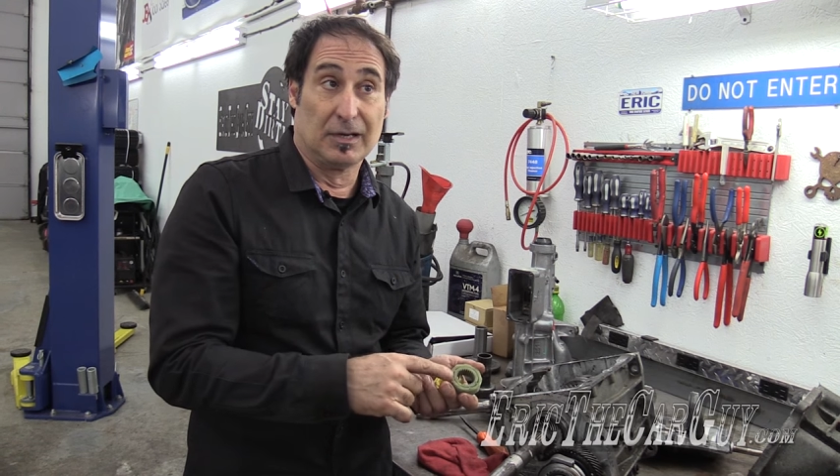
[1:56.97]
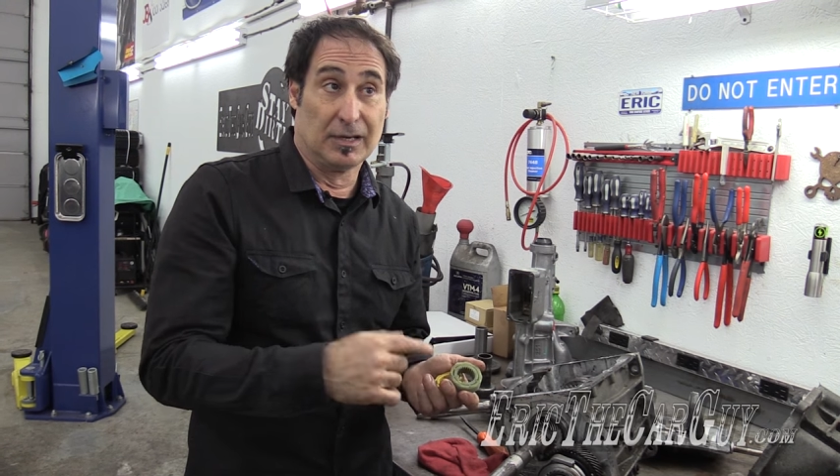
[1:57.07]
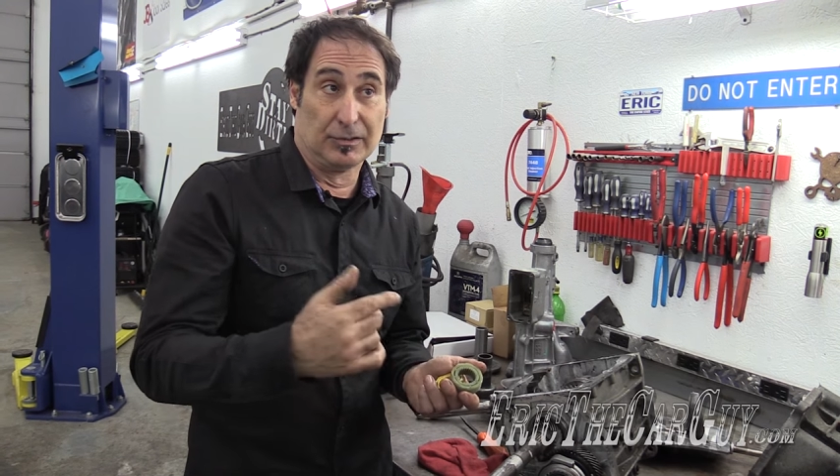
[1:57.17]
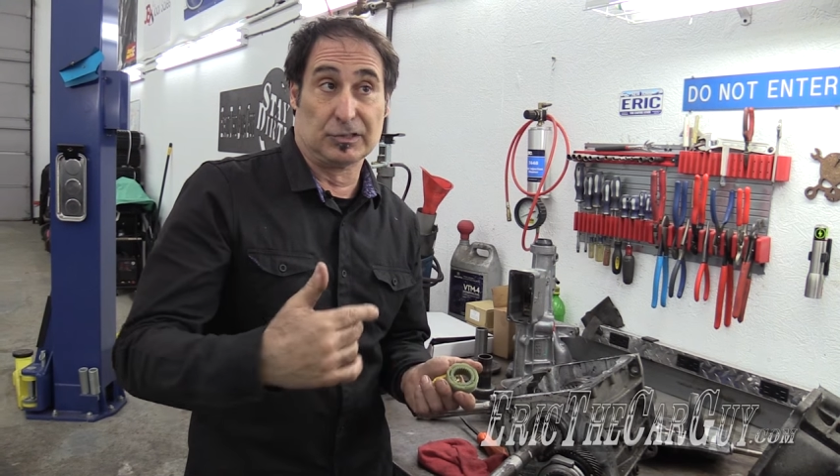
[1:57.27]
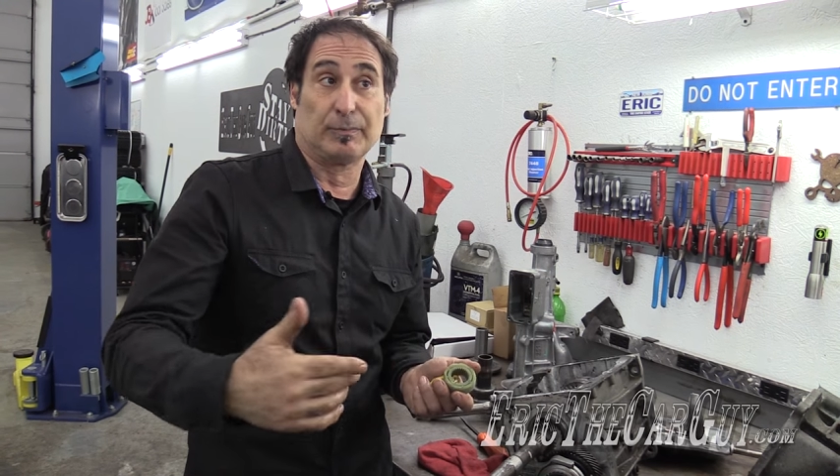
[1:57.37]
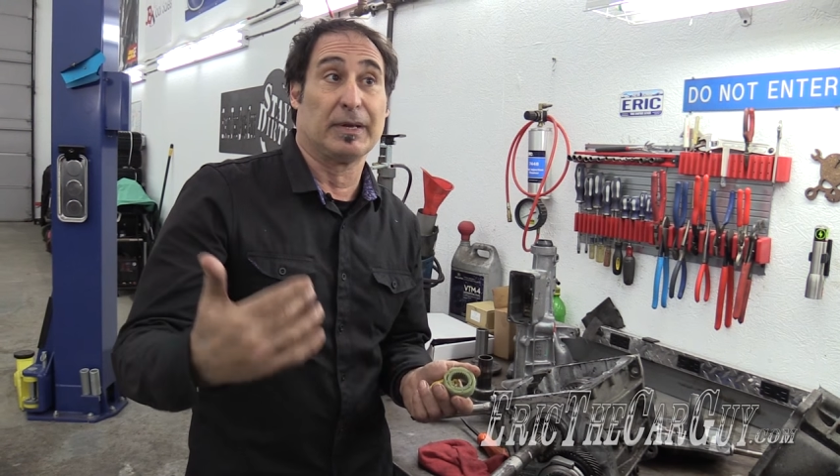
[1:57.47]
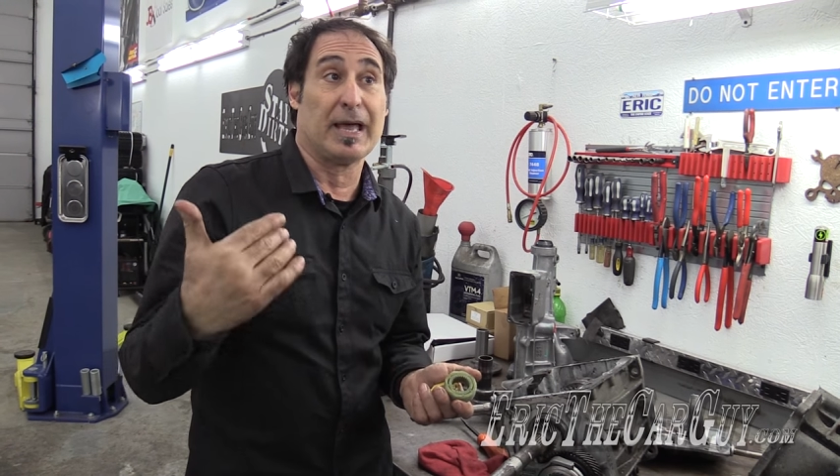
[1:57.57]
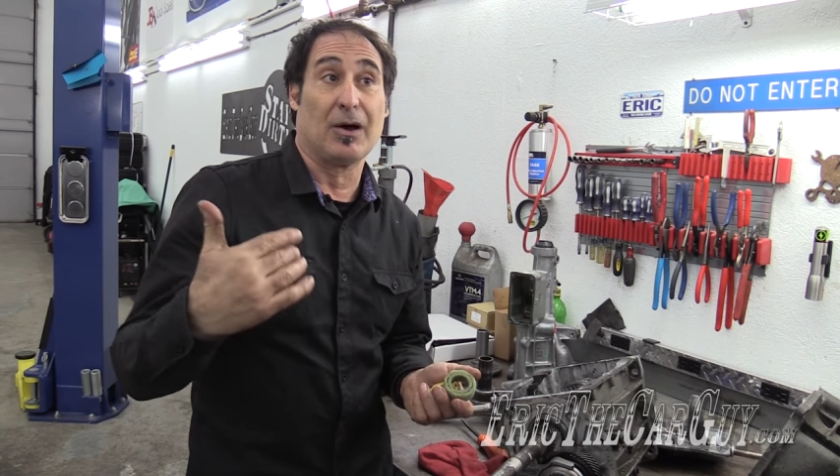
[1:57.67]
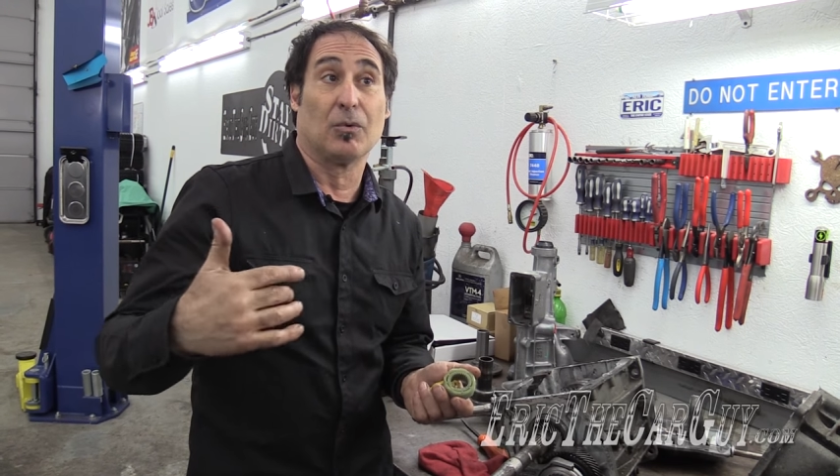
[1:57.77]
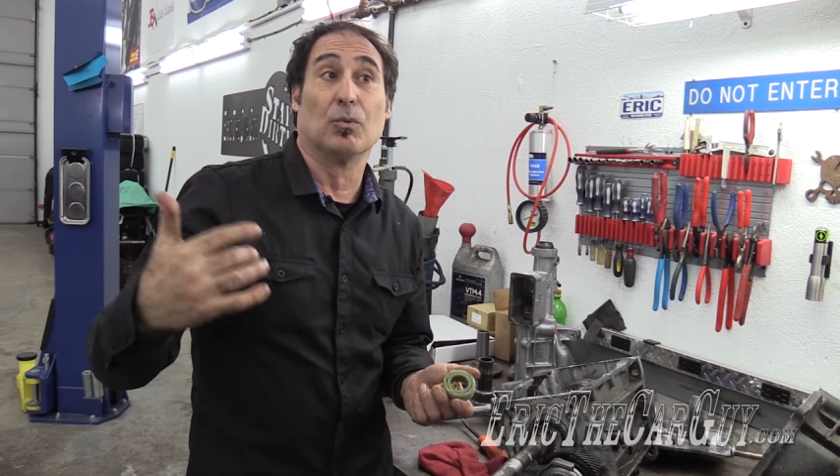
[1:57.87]
it'll spit
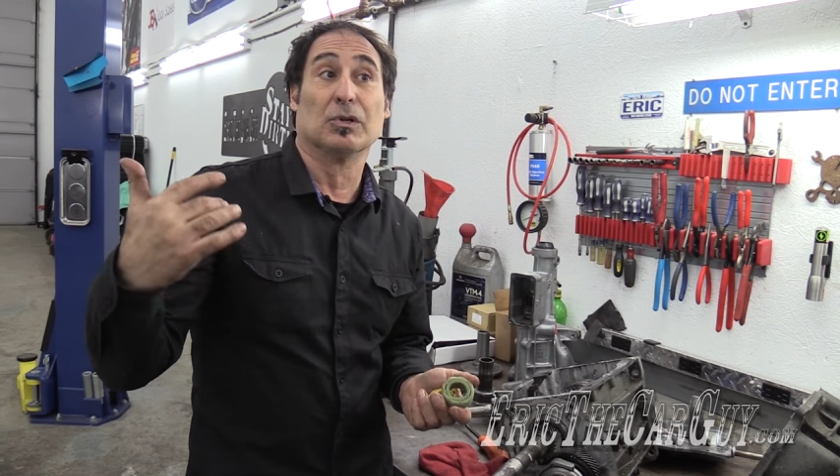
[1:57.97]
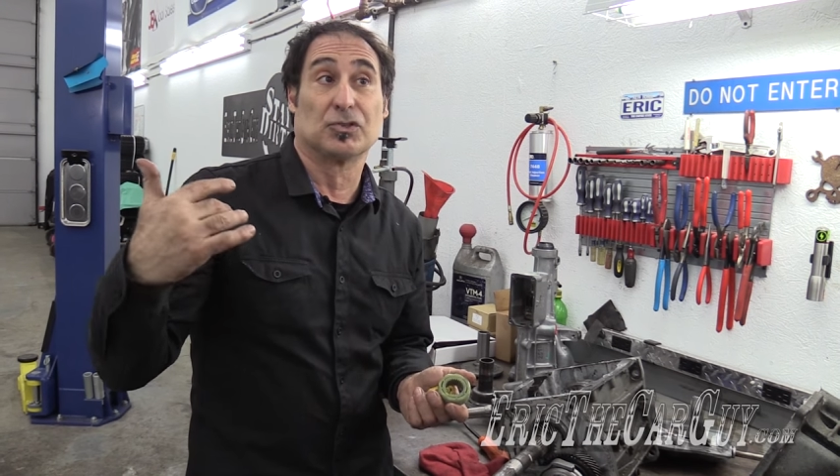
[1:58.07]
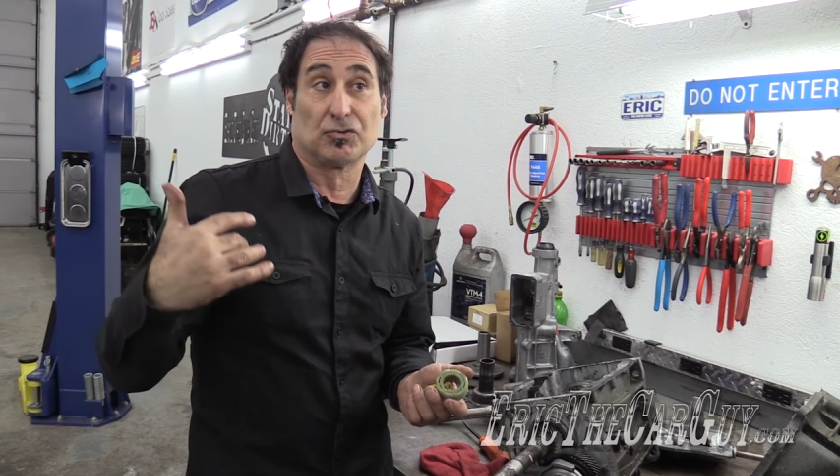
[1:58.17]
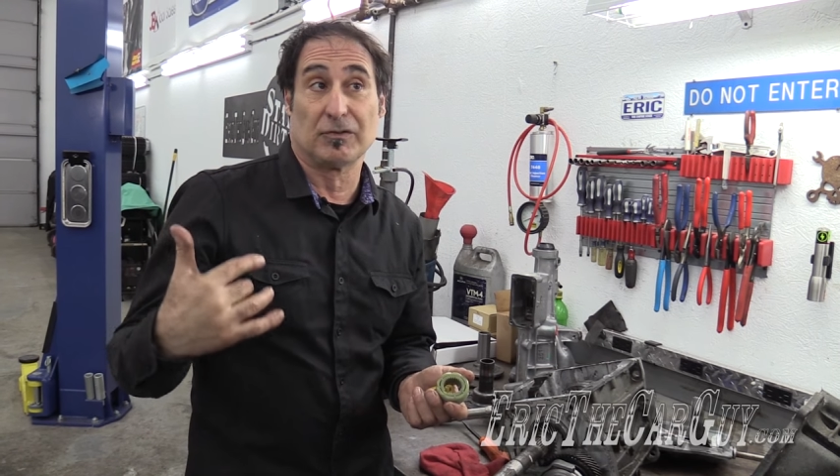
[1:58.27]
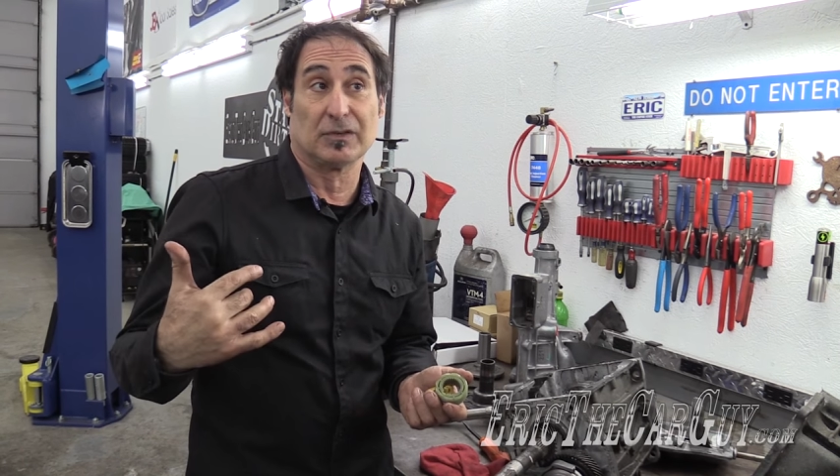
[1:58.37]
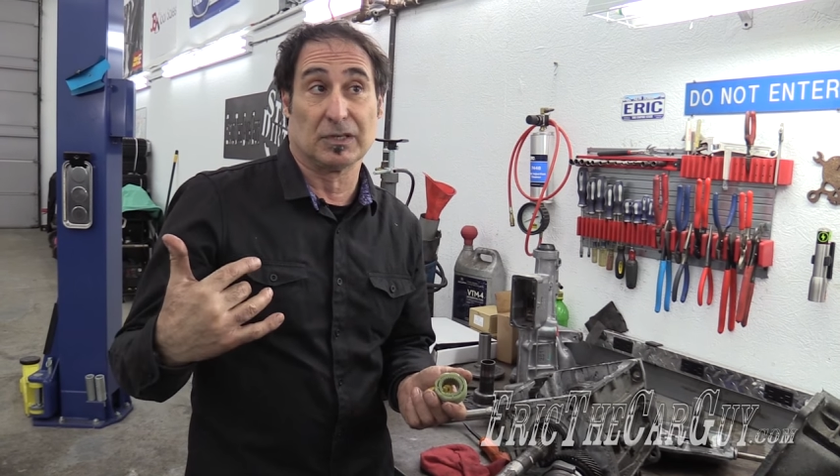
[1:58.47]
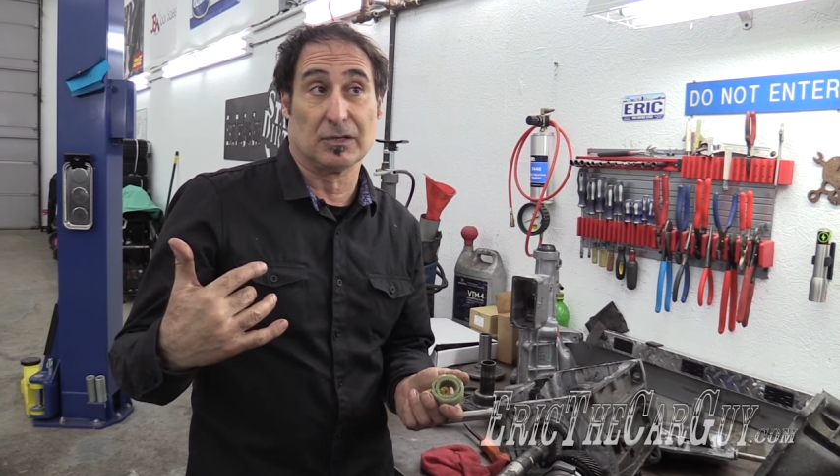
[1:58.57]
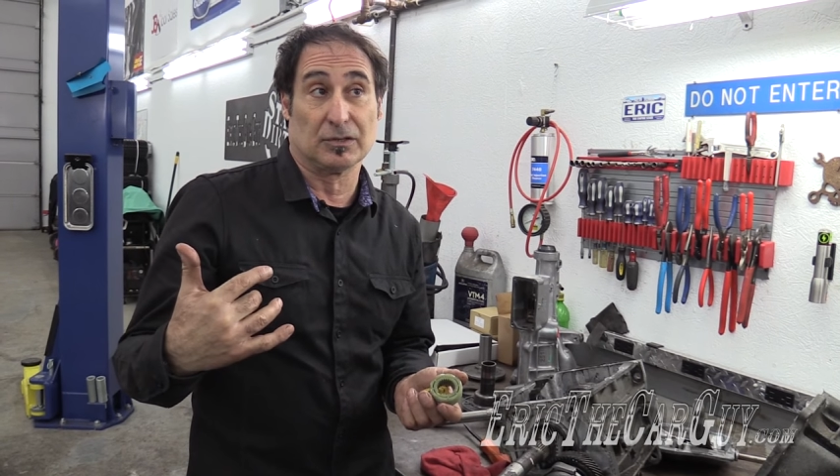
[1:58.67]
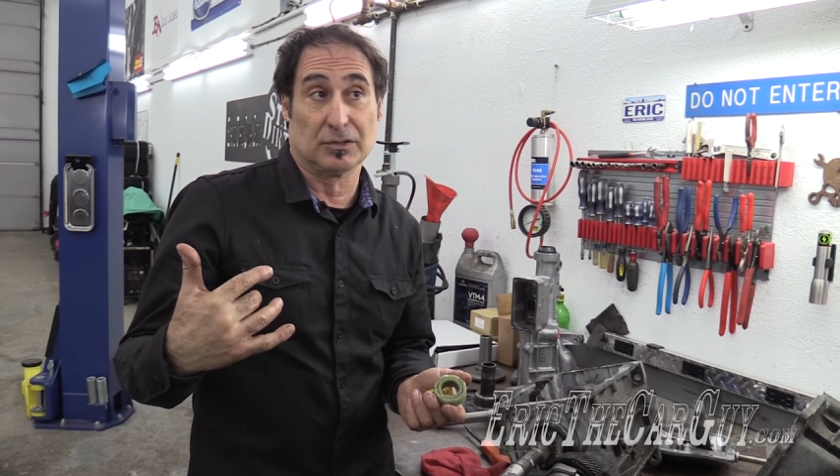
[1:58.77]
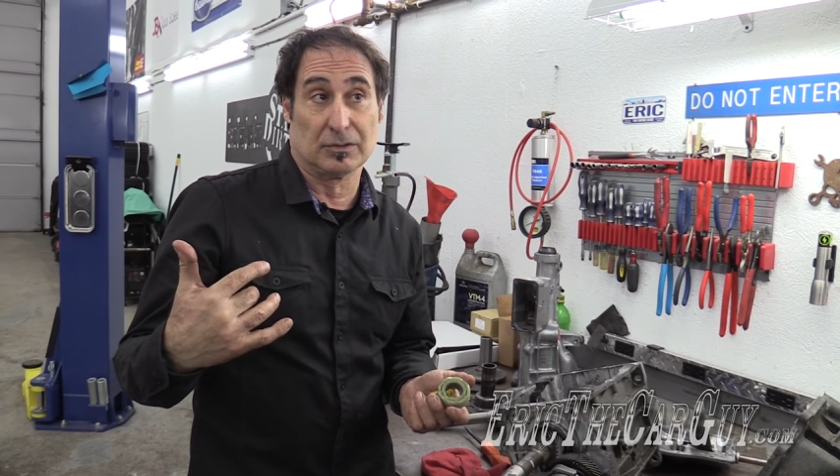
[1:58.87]
out what driven
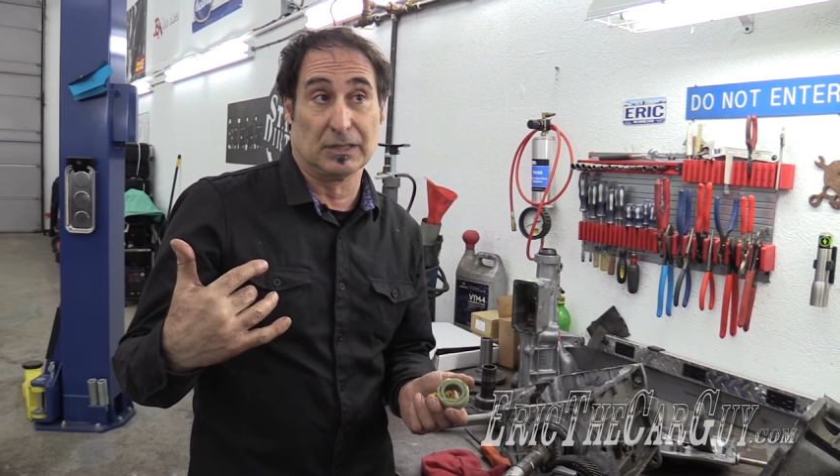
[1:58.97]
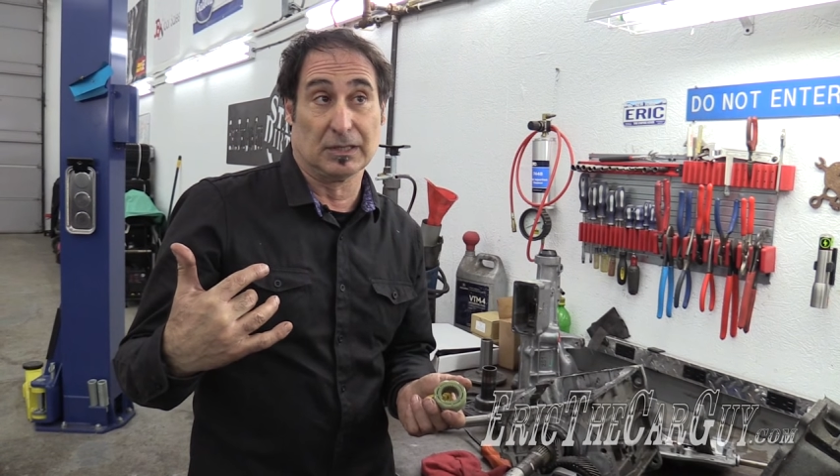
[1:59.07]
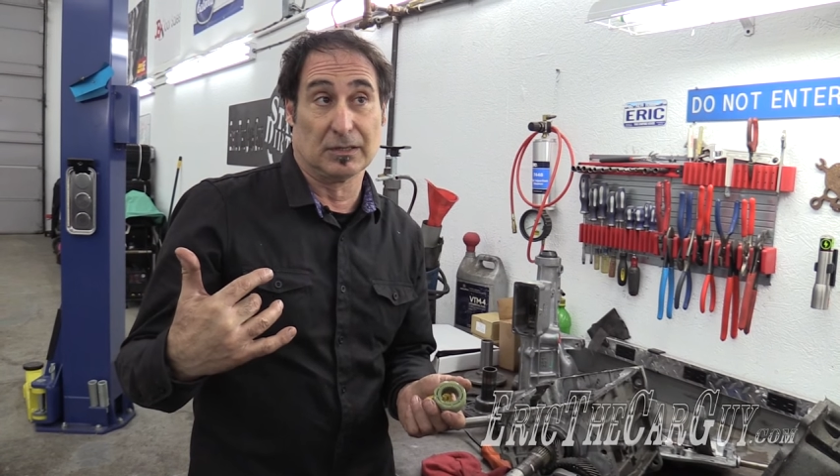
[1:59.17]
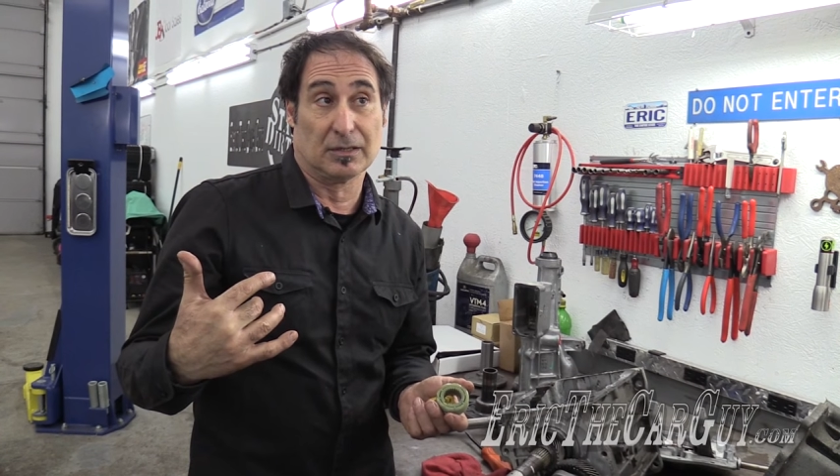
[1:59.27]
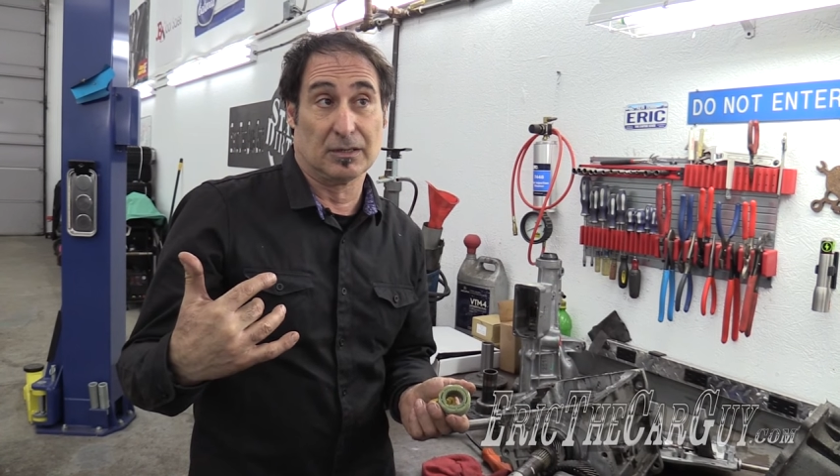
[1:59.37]
gear you need.